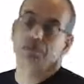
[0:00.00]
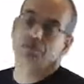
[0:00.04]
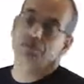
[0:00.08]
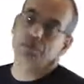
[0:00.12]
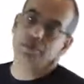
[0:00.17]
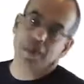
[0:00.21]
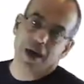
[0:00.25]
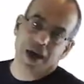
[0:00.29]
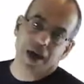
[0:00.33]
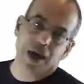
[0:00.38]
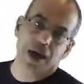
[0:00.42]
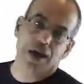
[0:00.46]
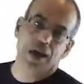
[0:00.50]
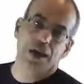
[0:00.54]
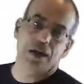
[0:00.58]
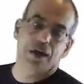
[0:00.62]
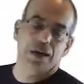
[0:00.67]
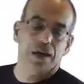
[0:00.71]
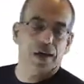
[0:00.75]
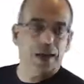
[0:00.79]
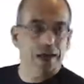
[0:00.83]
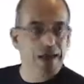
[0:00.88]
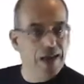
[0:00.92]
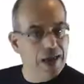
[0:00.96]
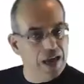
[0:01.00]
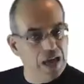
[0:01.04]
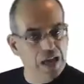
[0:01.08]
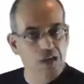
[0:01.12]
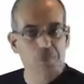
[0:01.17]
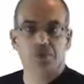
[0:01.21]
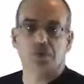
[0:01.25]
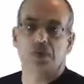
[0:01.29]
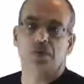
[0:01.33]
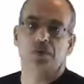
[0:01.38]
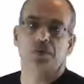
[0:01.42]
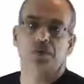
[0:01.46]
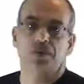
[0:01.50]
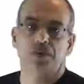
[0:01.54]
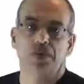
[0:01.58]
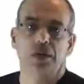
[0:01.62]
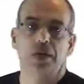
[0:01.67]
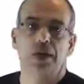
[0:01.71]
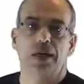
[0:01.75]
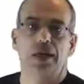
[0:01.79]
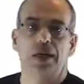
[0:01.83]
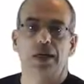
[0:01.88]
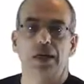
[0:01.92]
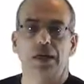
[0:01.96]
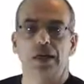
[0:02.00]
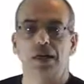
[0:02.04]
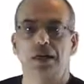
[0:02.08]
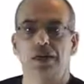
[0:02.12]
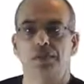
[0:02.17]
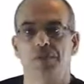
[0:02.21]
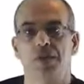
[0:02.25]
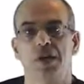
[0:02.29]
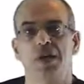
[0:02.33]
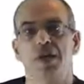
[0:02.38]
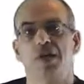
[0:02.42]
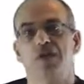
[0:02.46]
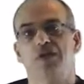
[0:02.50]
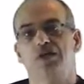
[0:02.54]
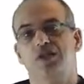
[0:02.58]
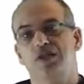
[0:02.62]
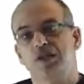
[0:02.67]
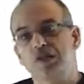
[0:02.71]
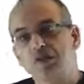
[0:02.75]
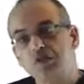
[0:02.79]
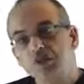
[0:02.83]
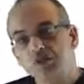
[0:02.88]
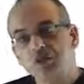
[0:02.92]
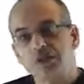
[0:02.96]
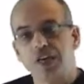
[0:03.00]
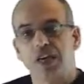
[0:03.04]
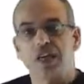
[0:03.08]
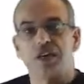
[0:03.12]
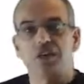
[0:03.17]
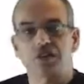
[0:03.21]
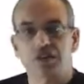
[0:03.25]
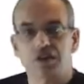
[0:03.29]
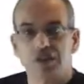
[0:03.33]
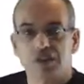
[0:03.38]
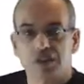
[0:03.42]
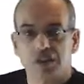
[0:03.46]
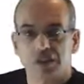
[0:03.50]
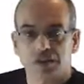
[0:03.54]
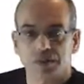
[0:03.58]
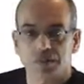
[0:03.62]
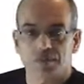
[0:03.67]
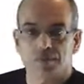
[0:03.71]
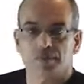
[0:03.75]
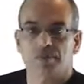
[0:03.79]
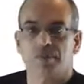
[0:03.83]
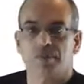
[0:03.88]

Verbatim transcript: may enable uh, simultaneous